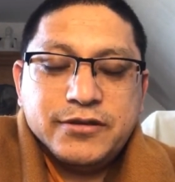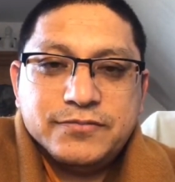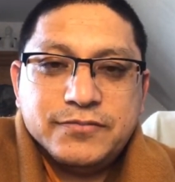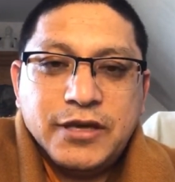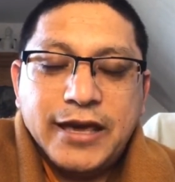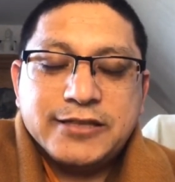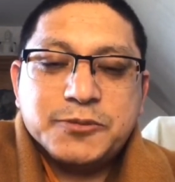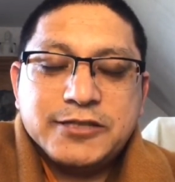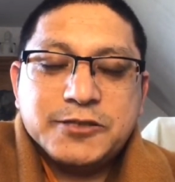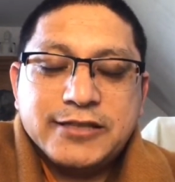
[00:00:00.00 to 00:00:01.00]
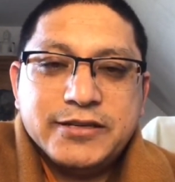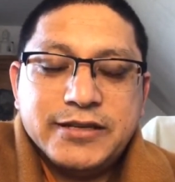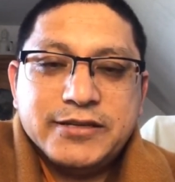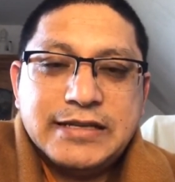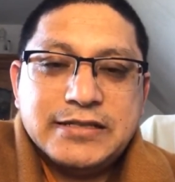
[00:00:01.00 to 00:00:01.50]
He explained
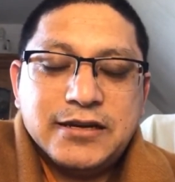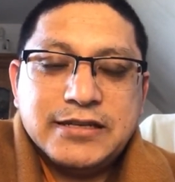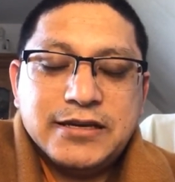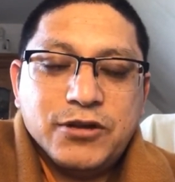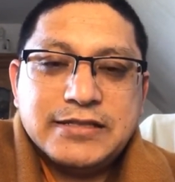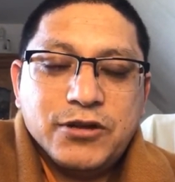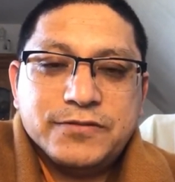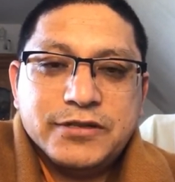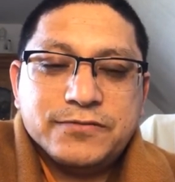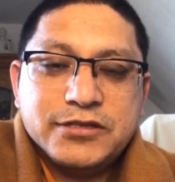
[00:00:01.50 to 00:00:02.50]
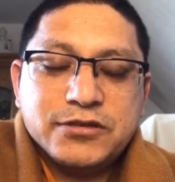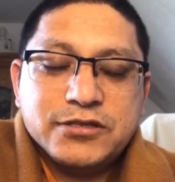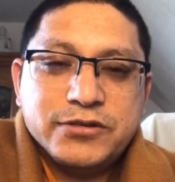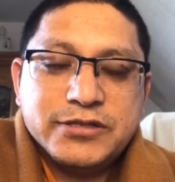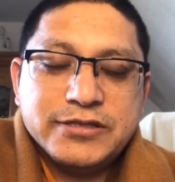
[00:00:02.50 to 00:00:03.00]
later one of the
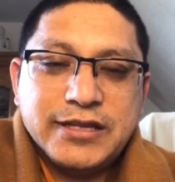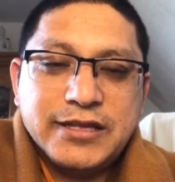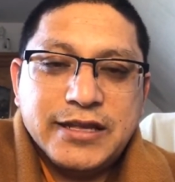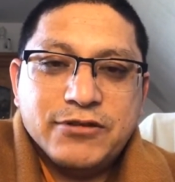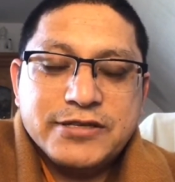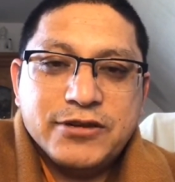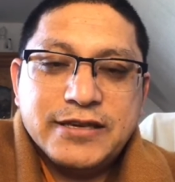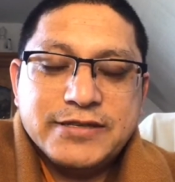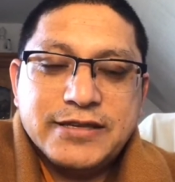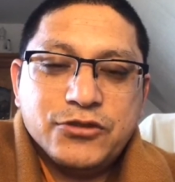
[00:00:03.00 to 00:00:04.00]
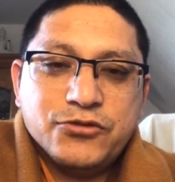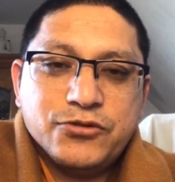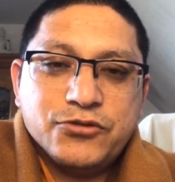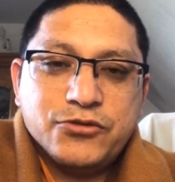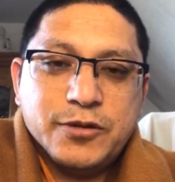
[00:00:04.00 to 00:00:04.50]
discourses that he was giving to
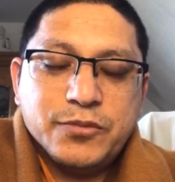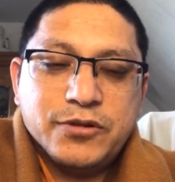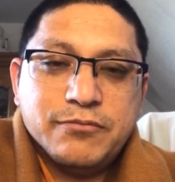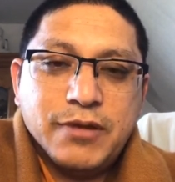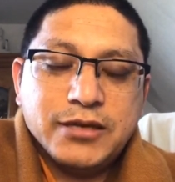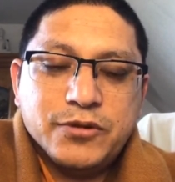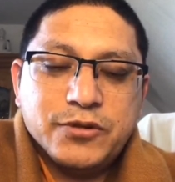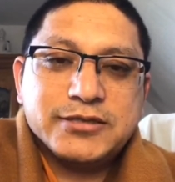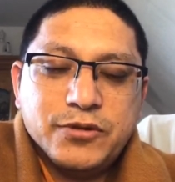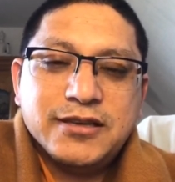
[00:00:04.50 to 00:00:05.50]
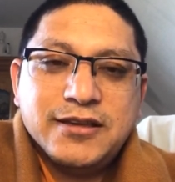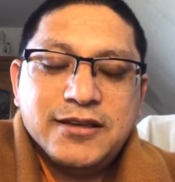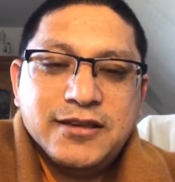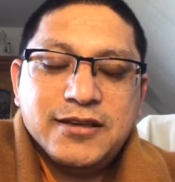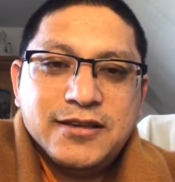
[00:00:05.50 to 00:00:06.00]
the venerable monks
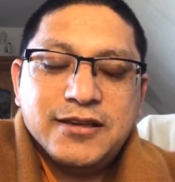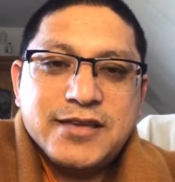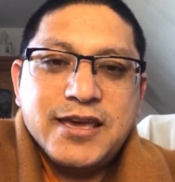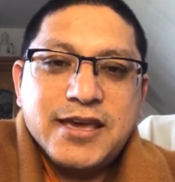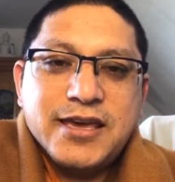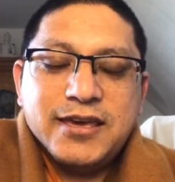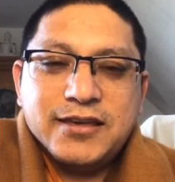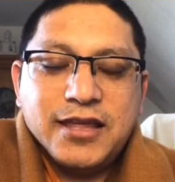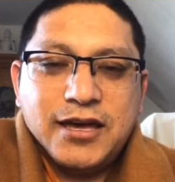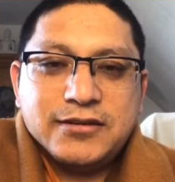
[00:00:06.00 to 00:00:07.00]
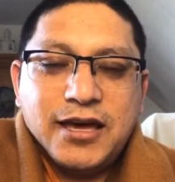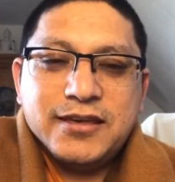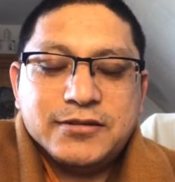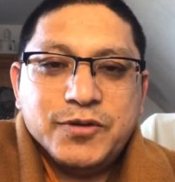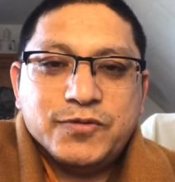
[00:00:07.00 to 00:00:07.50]
saying
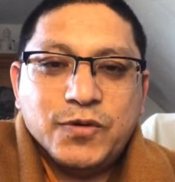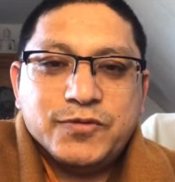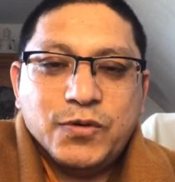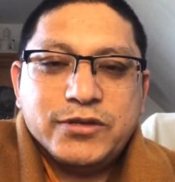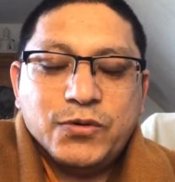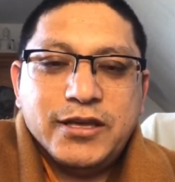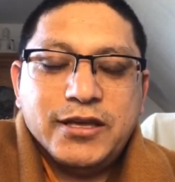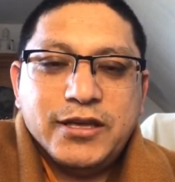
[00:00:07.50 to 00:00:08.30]
that before the